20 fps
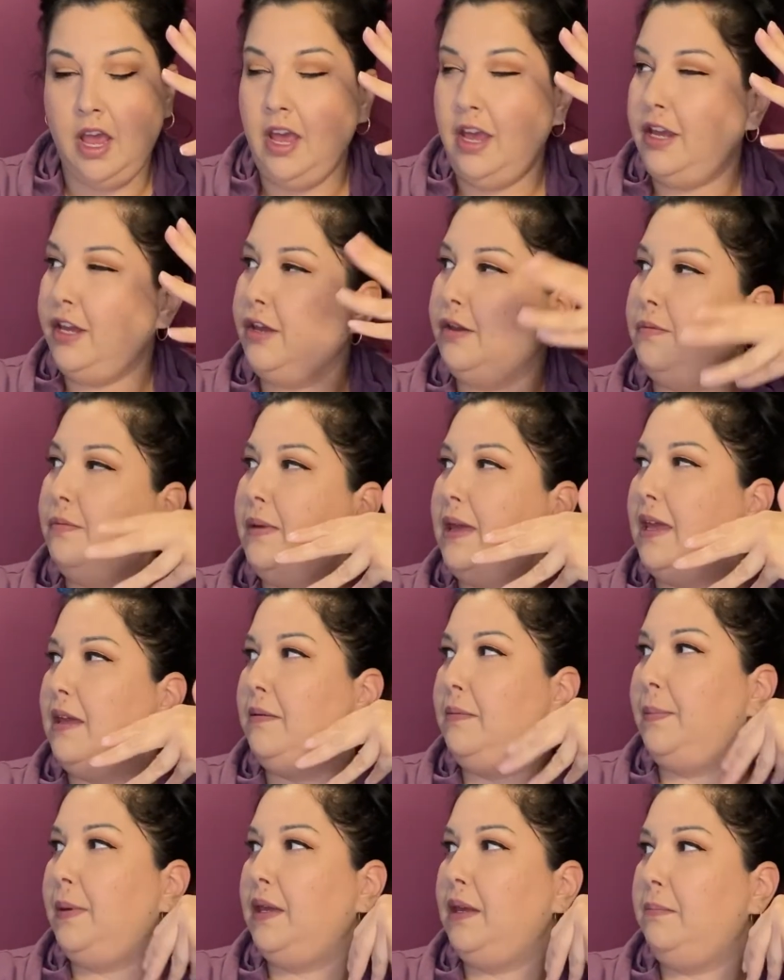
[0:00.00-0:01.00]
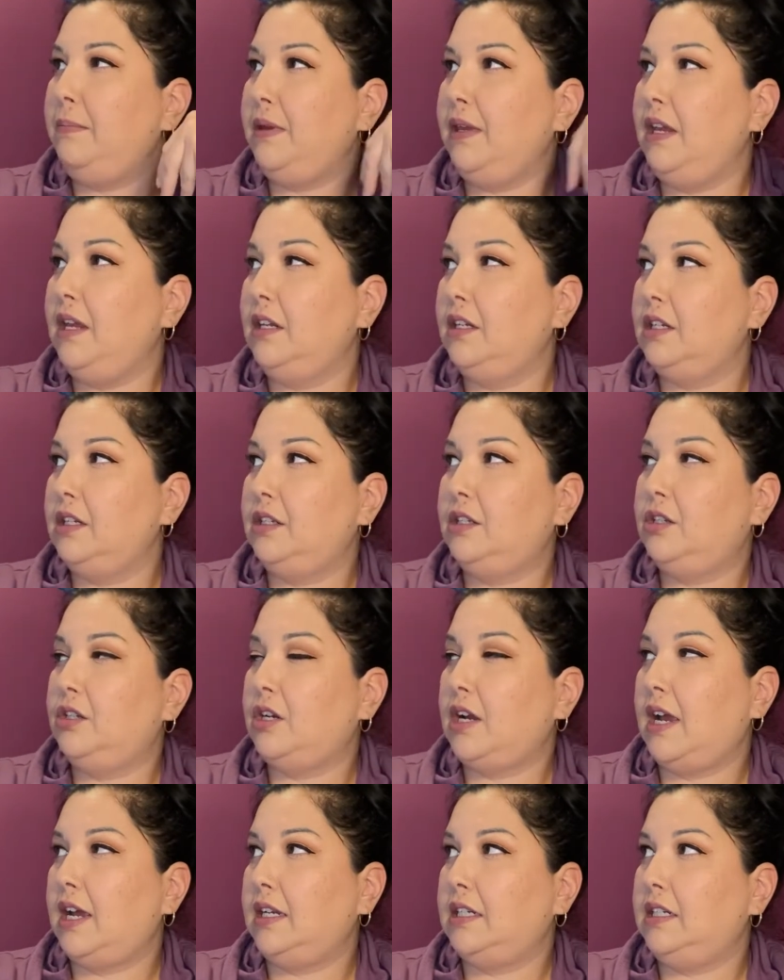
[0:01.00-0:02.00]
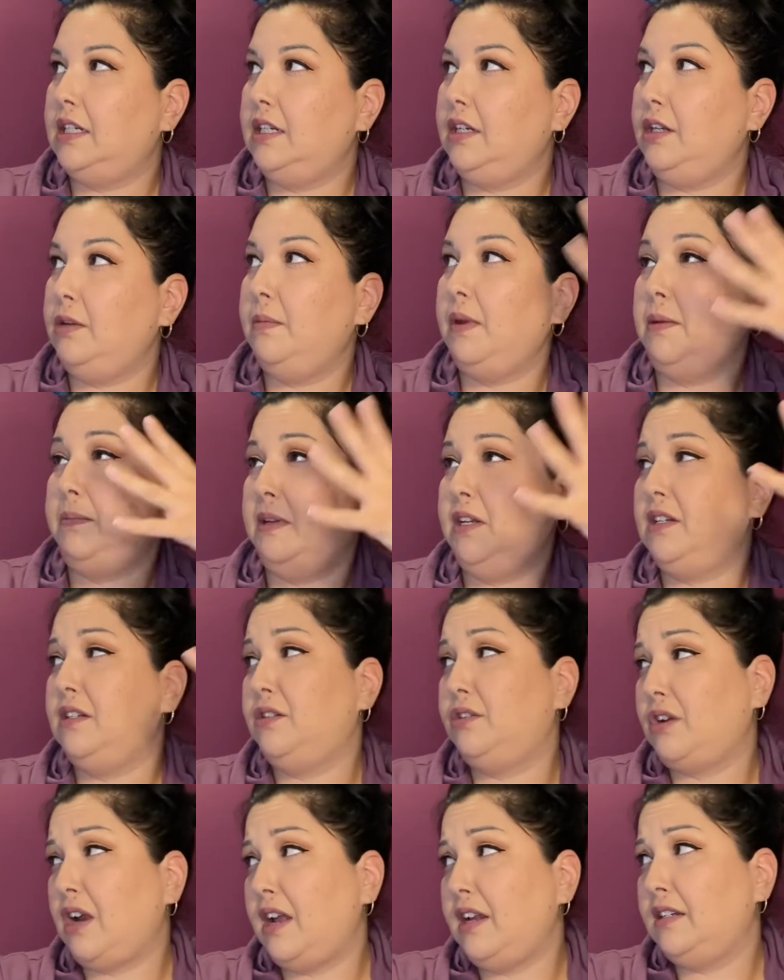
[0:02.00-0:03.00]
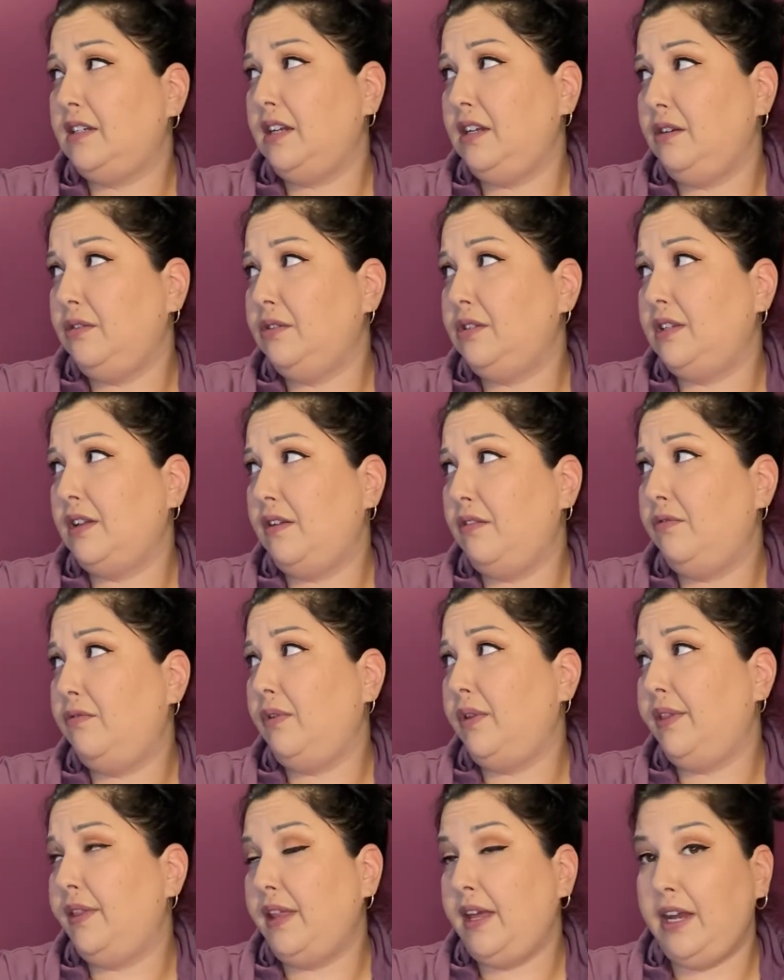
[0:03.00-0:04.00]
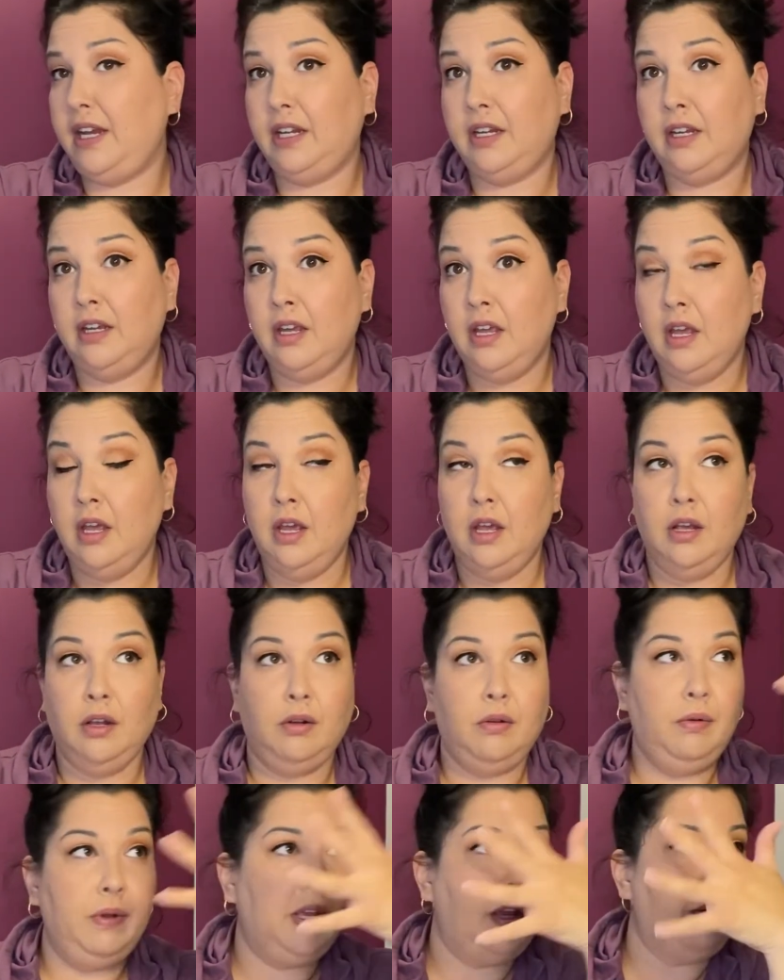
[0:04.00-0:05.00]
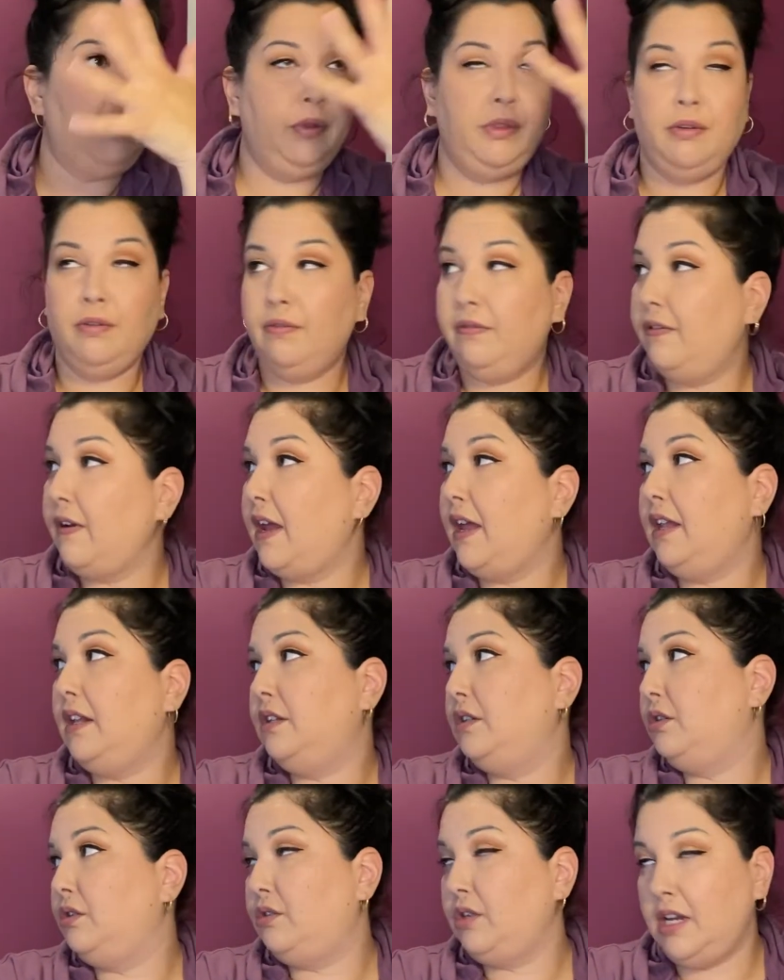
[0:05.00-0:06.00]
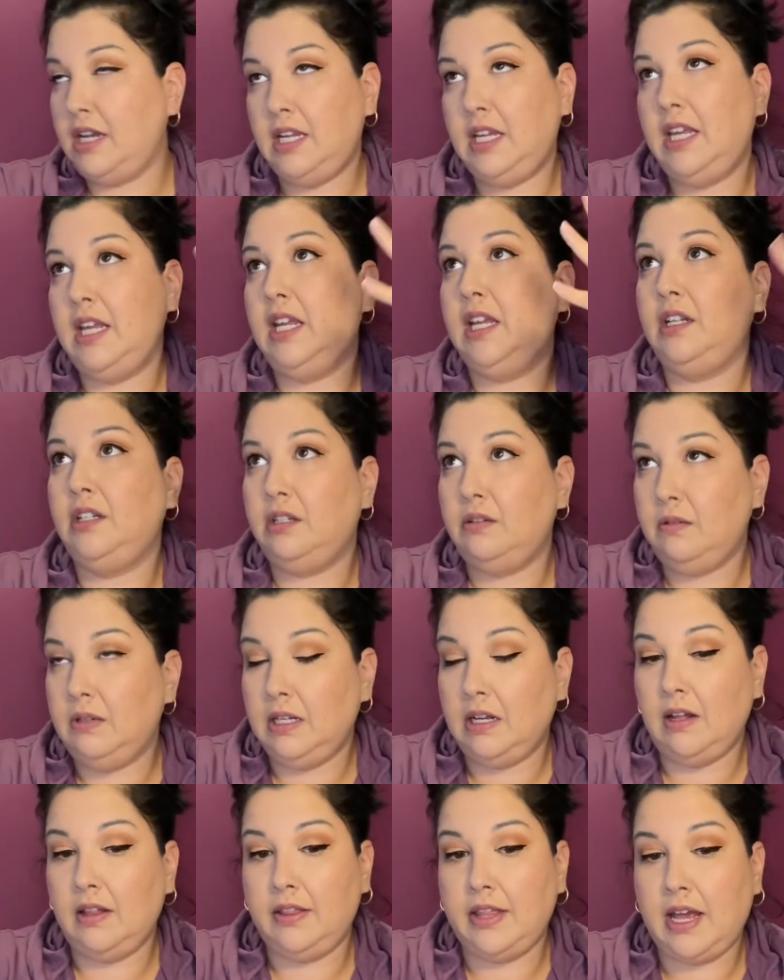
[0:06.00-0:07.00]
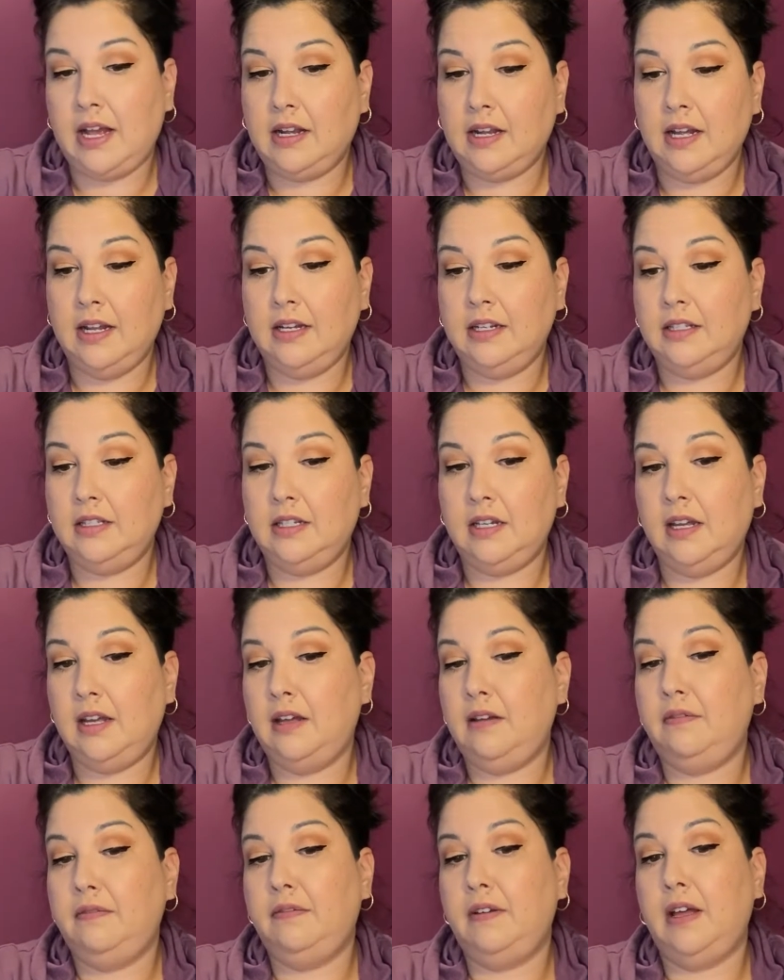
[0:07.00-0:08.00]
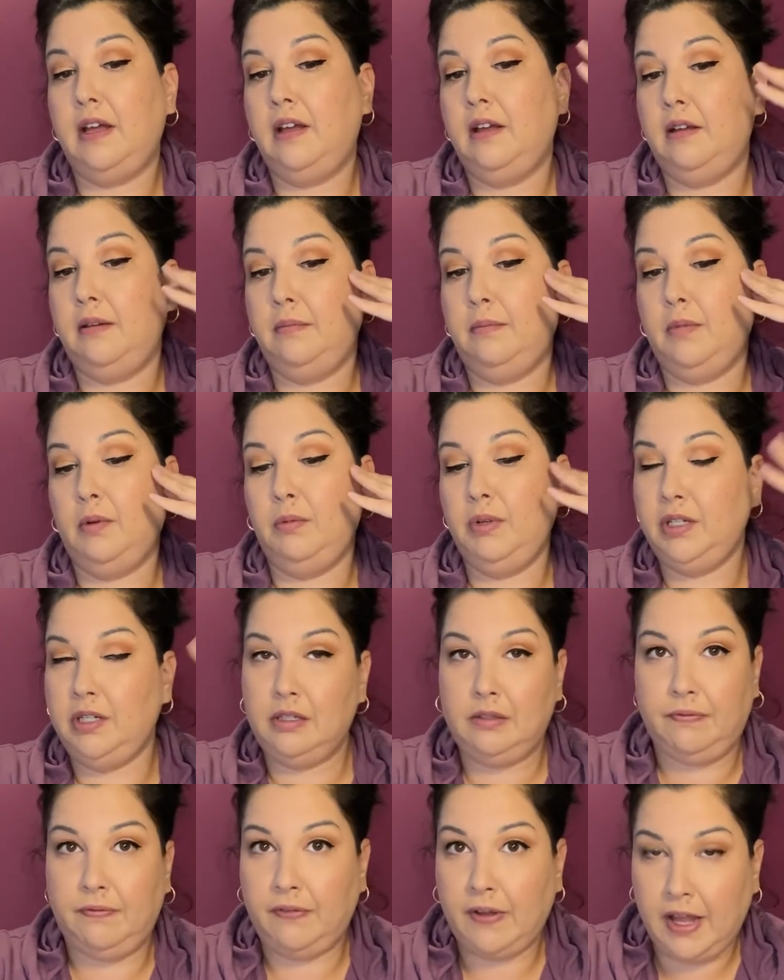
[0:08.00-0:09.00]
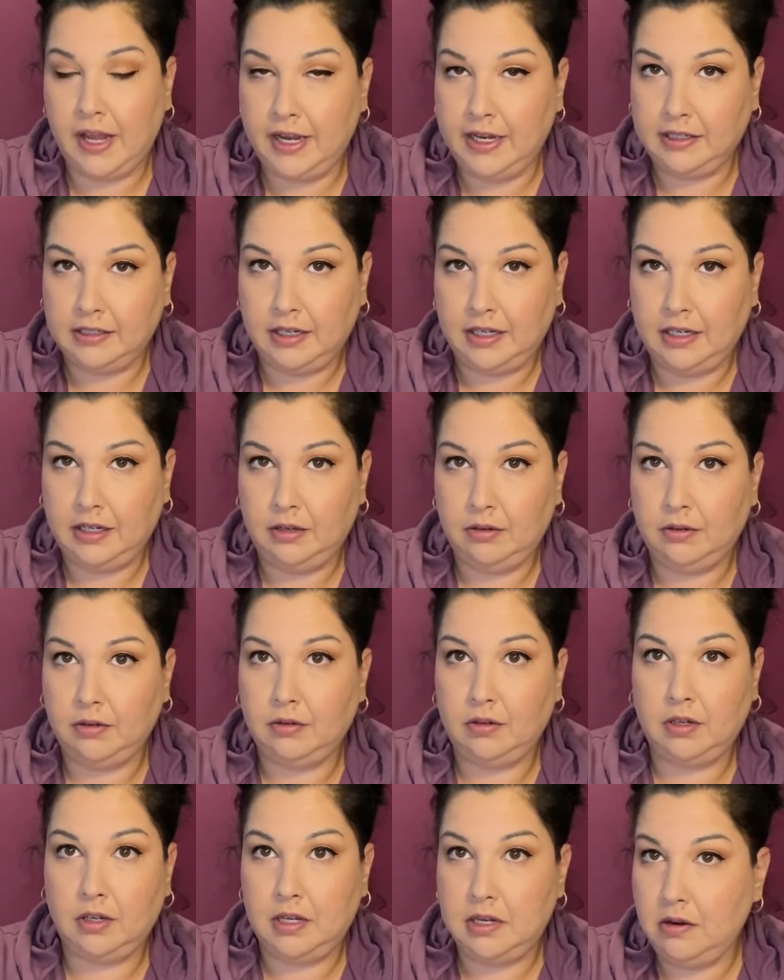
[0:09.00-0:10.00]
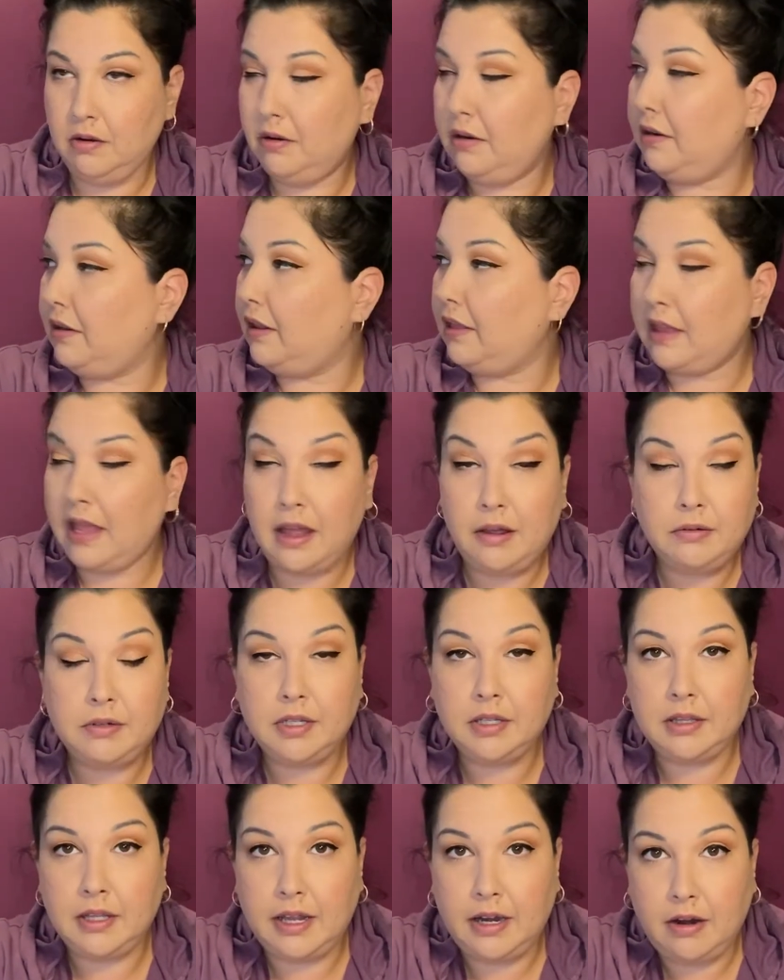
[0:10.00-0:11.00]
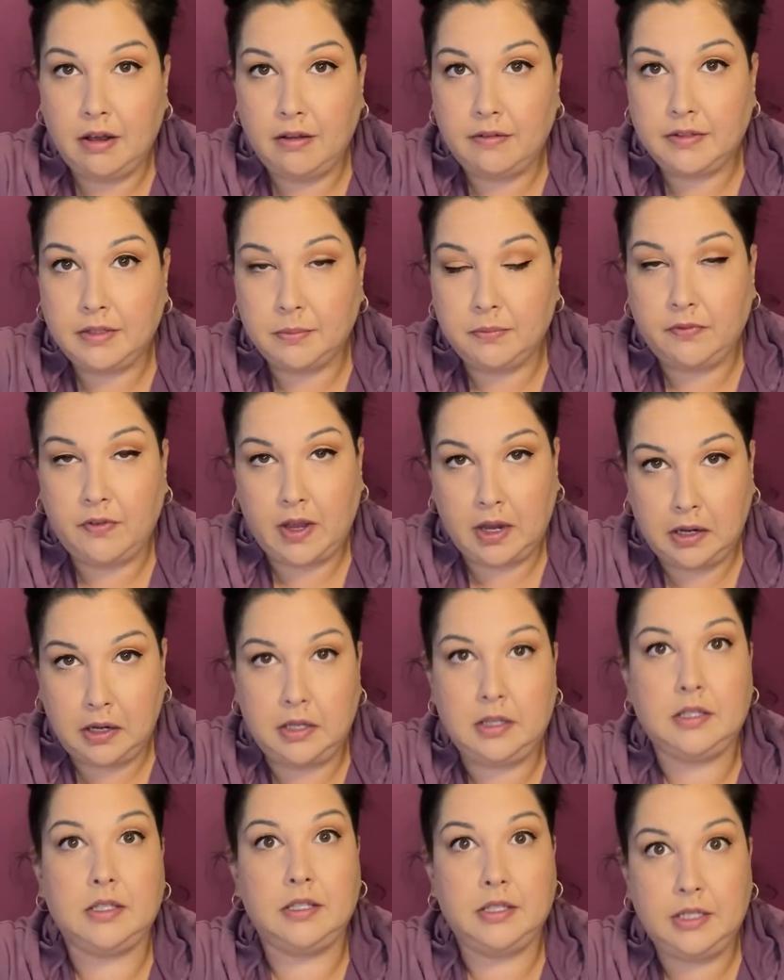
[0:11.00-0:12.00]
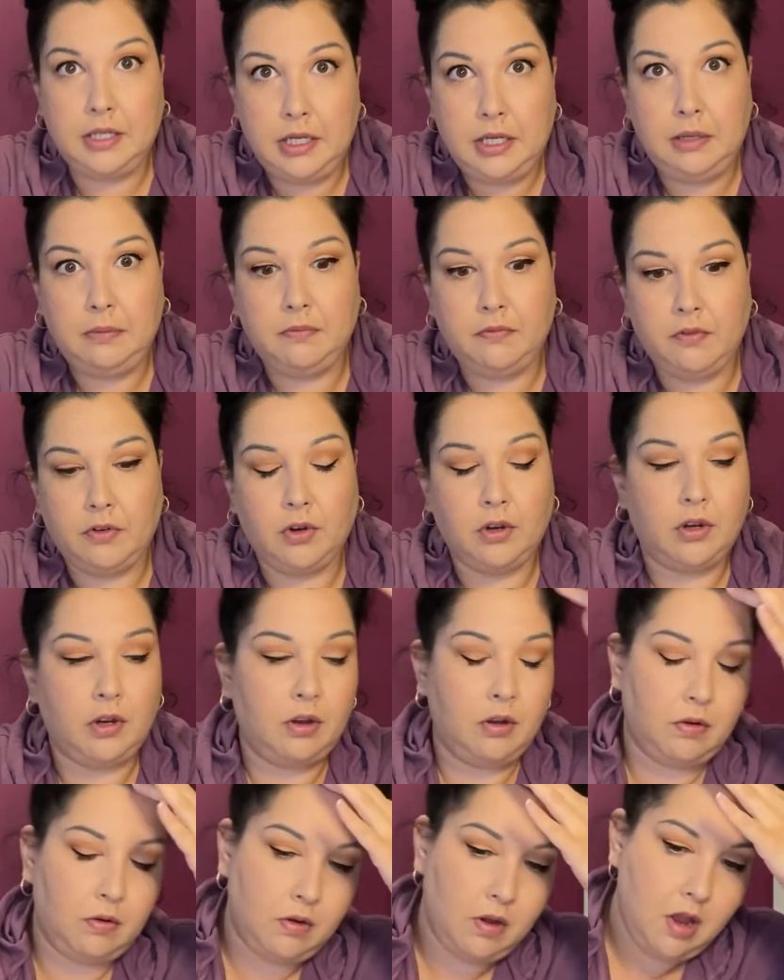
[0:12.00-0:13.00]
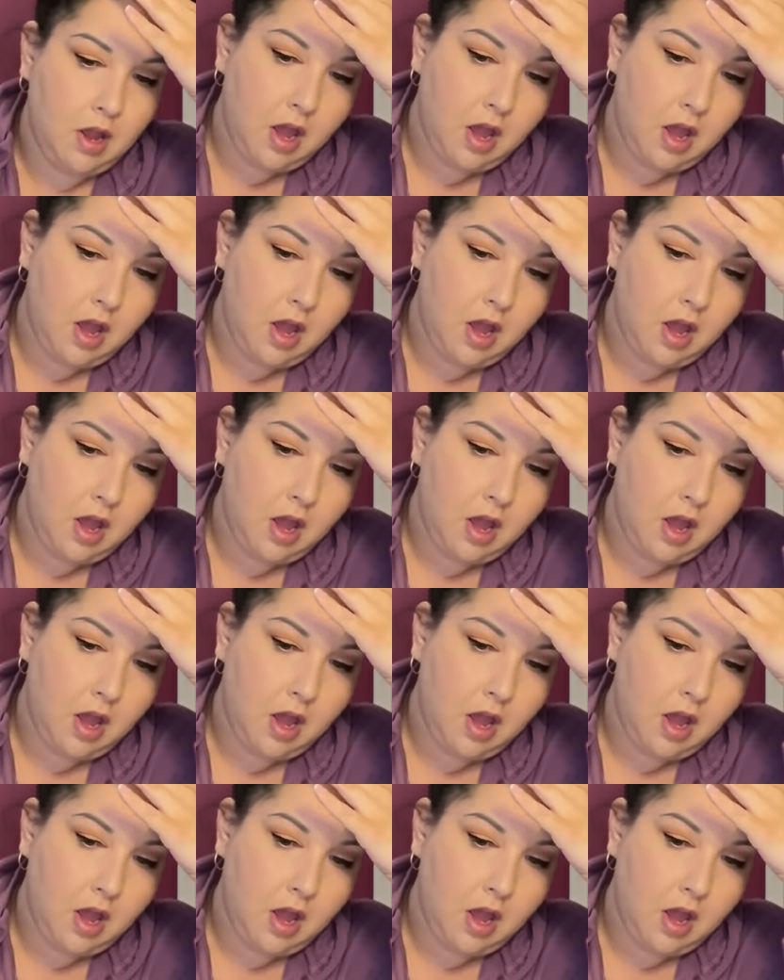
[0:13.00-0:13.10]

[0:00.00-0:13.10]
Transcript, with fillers: You may be being distracted. You might be distracting yourself with like going out with your friends, drinking, doing that kind of stuff, which is fine. Like you're allowed to let off some fucking steam, Virgo.